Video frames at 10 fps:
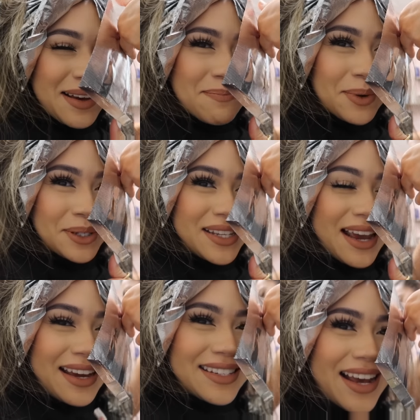a
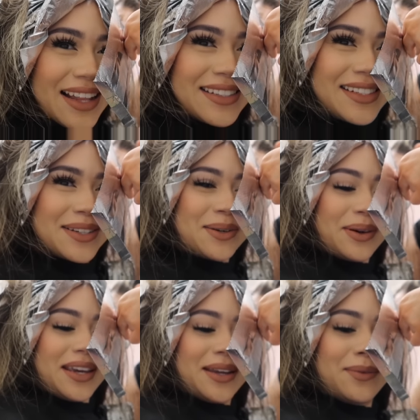multi-talented
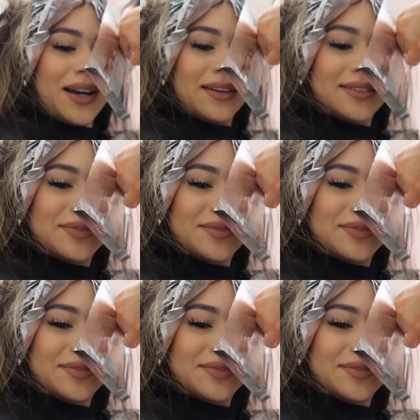queen, wow.